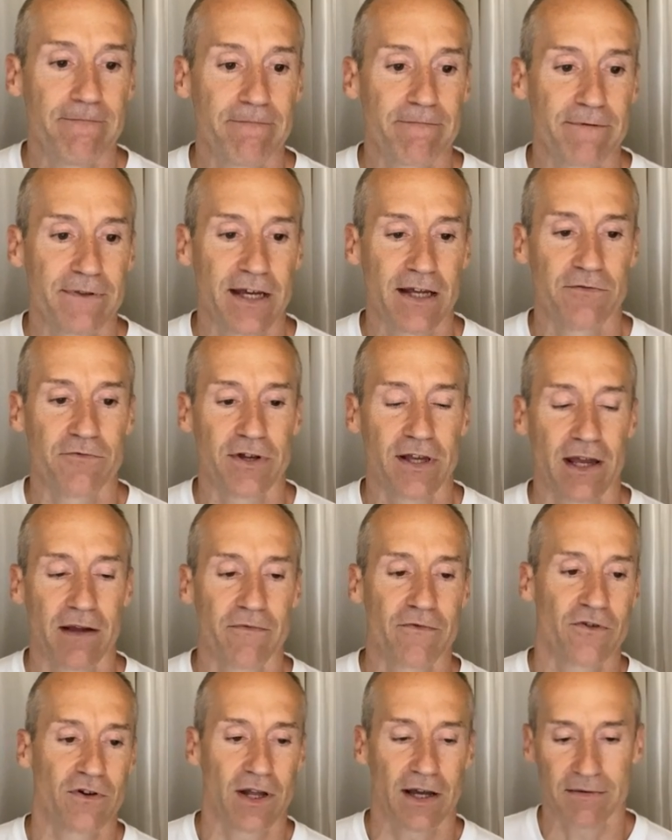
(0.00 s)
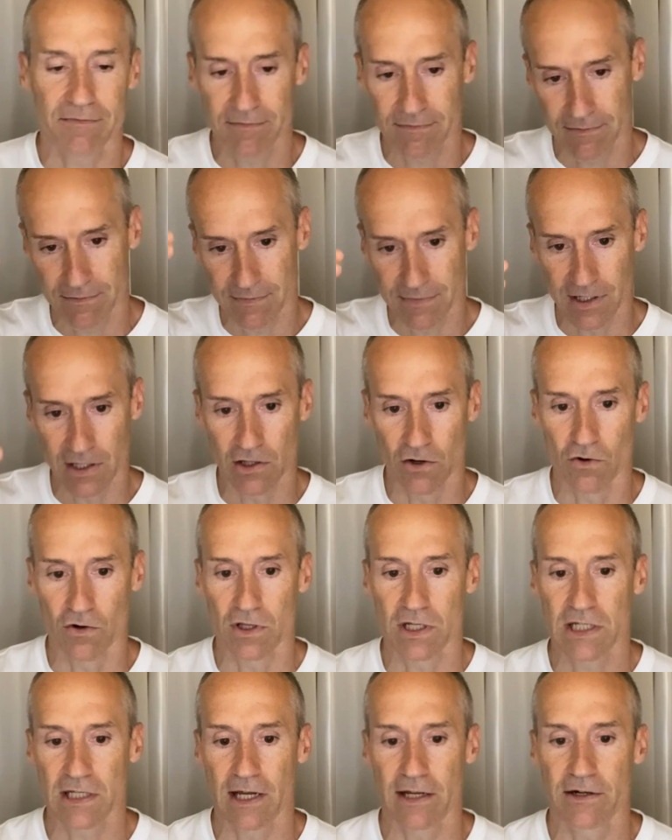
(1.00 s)
then we aim for like the lower
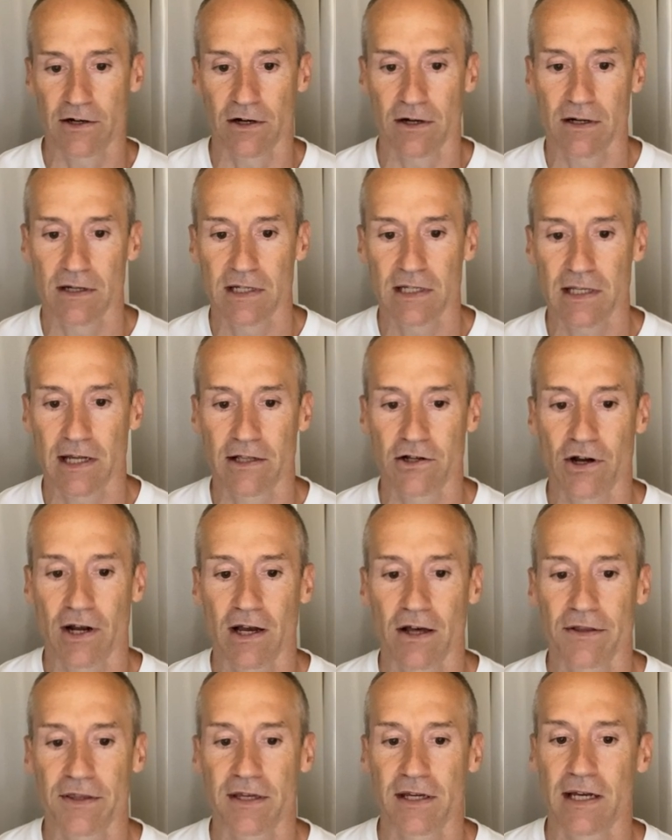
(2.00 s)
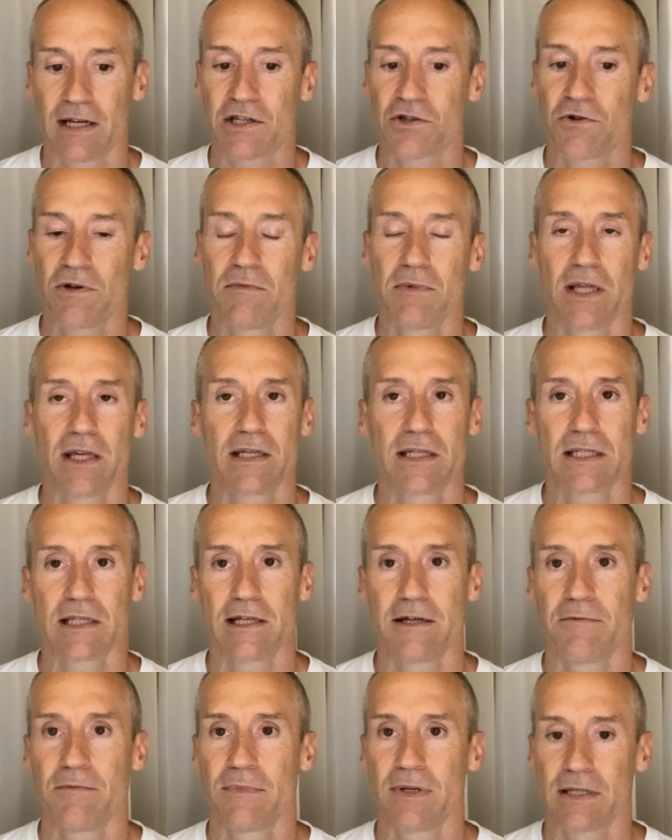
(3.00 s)
slender healthy. Extremely
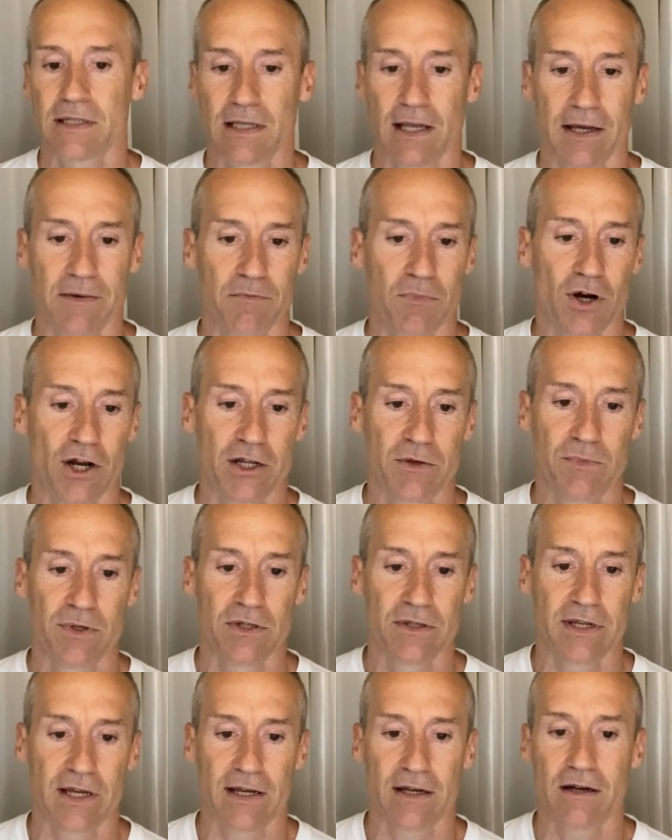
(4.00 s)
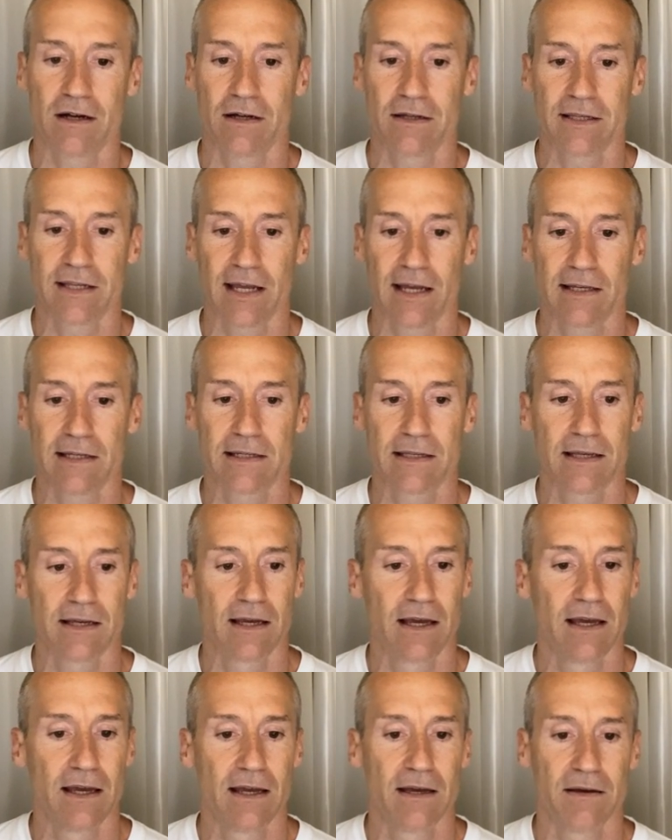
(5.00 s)
slim is like bodybuilding contest,
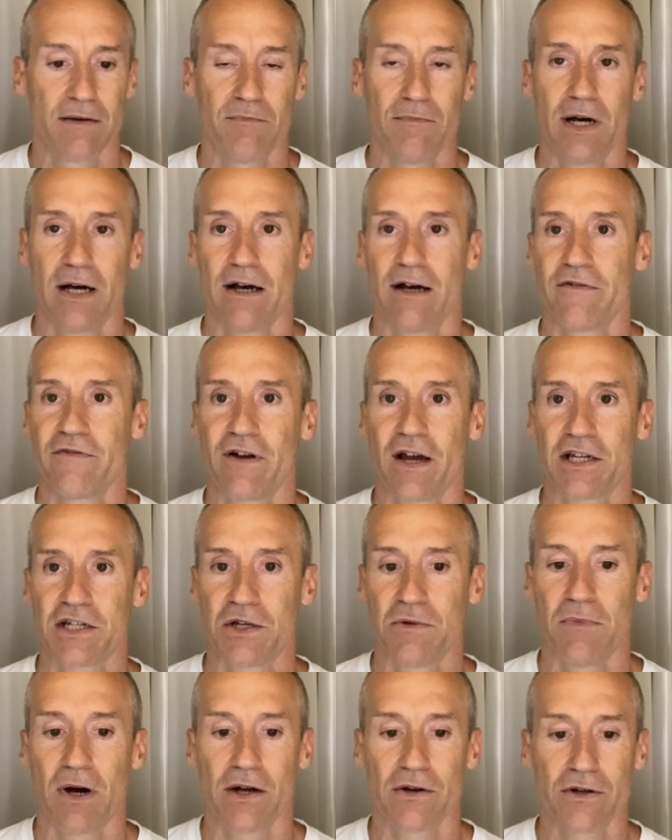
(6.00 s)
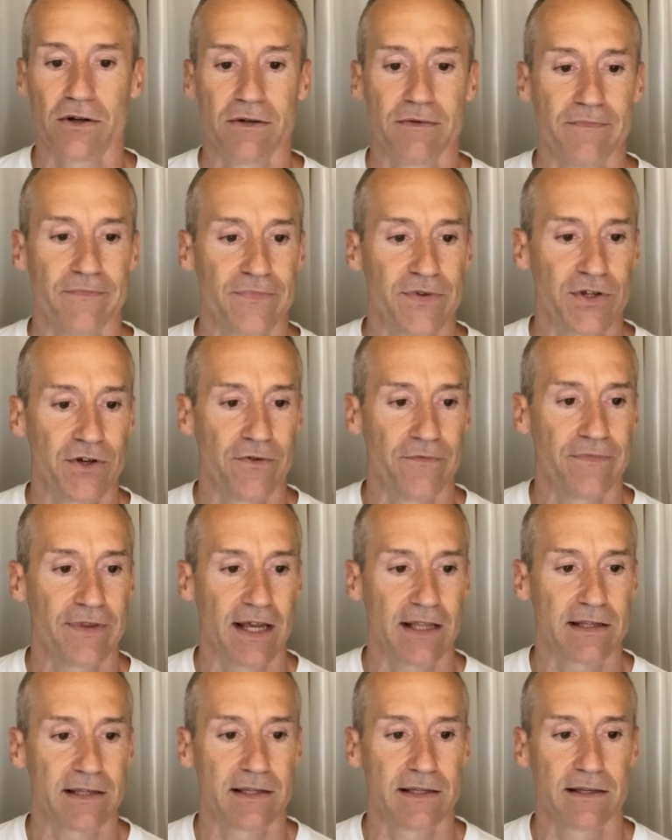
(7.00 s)
fashion model. So
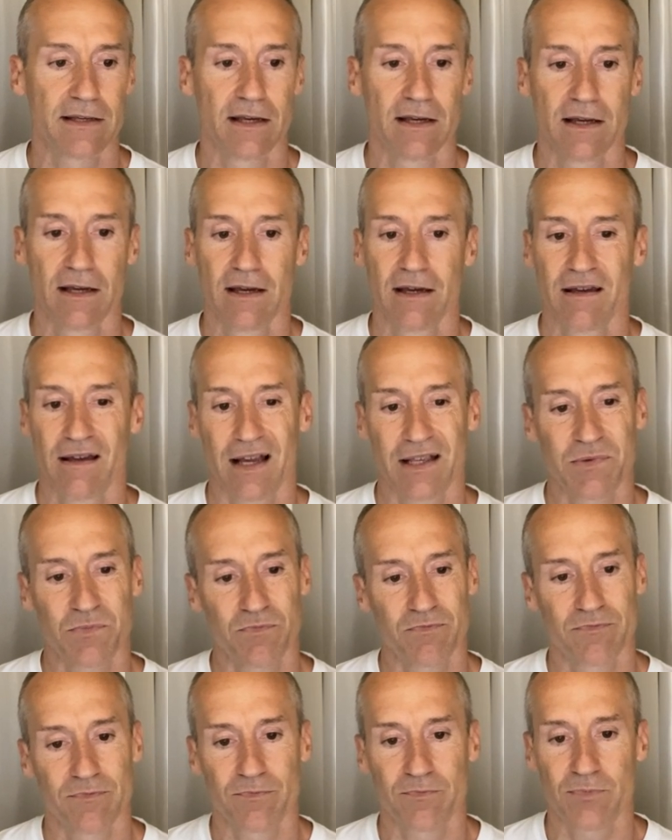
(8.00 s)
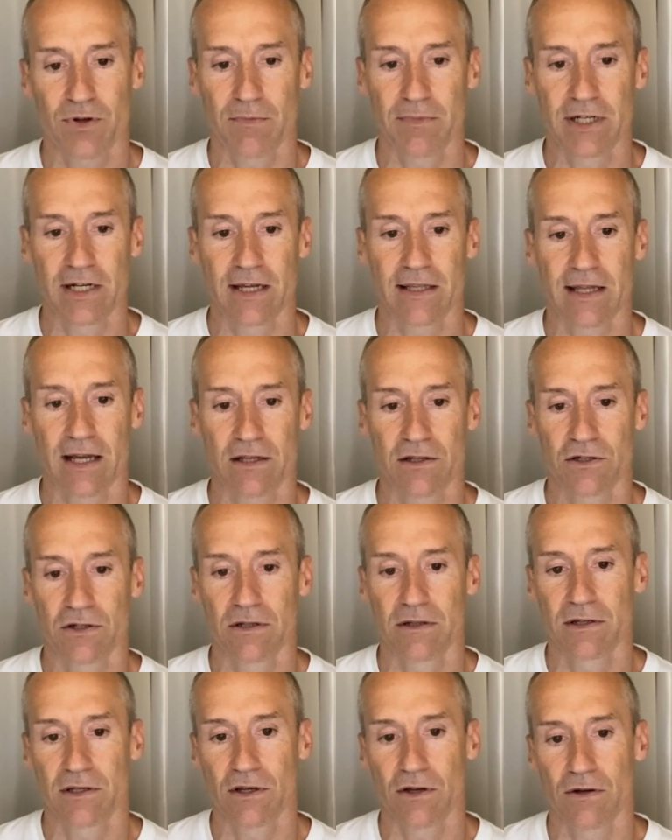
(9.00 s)
that's probably not that good.
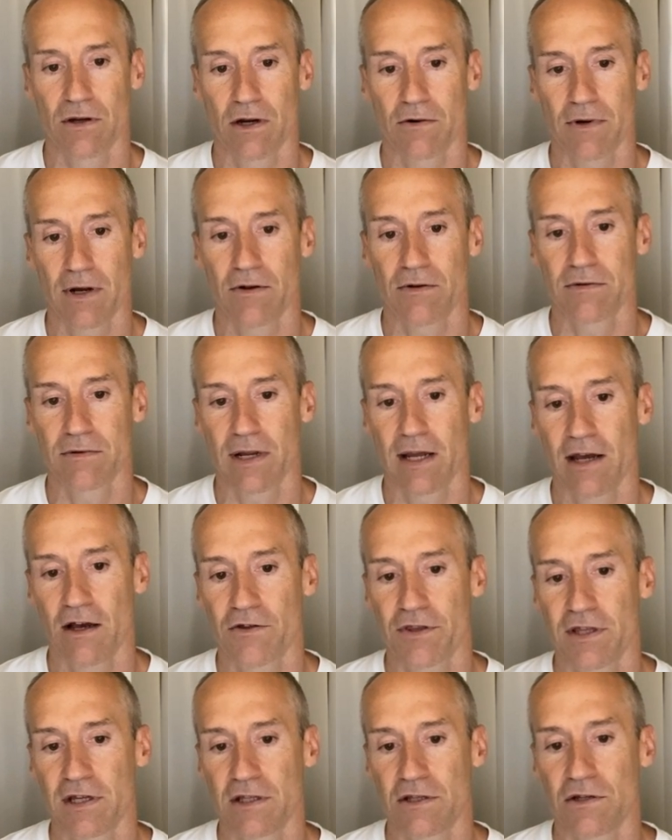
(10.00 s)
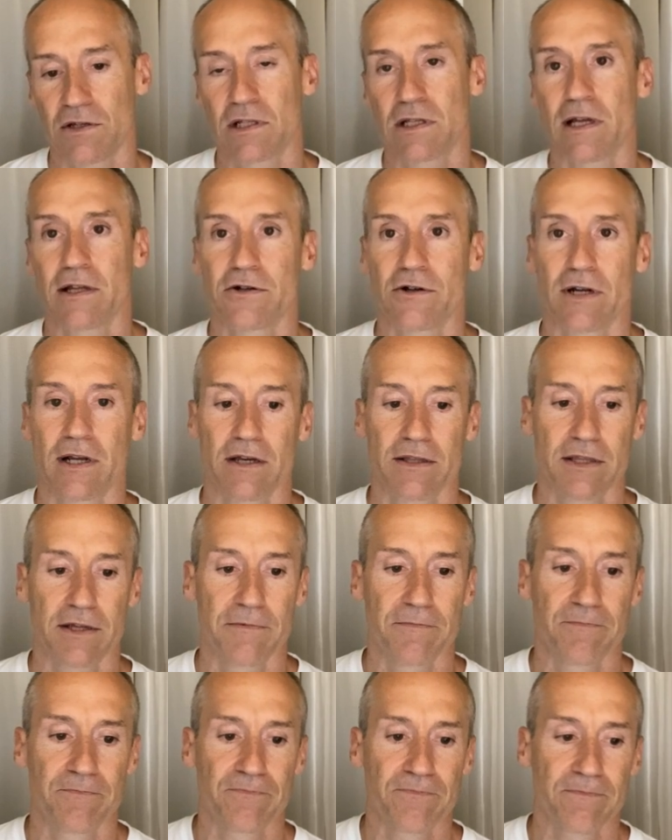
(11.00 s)
So around healthy to slender and healthy.
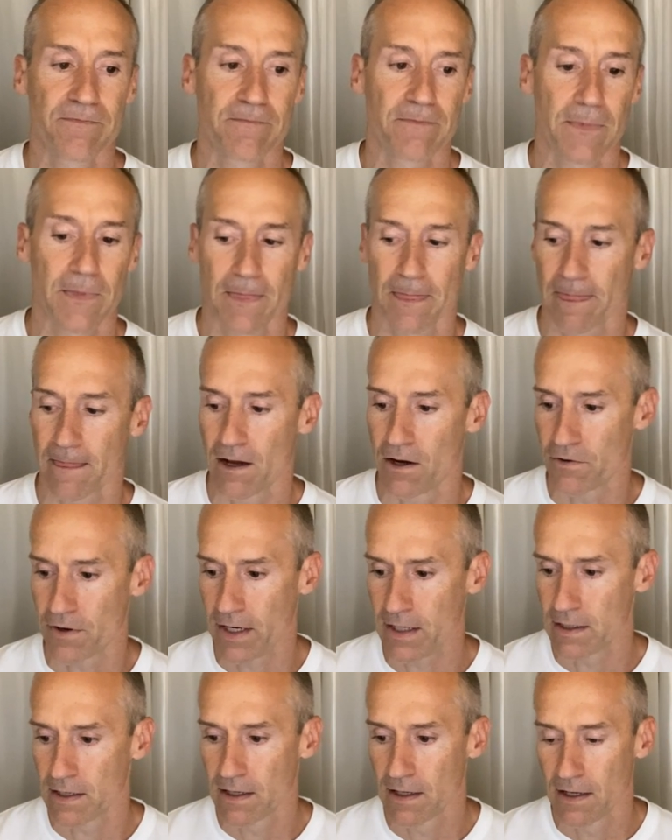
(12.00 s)
All right.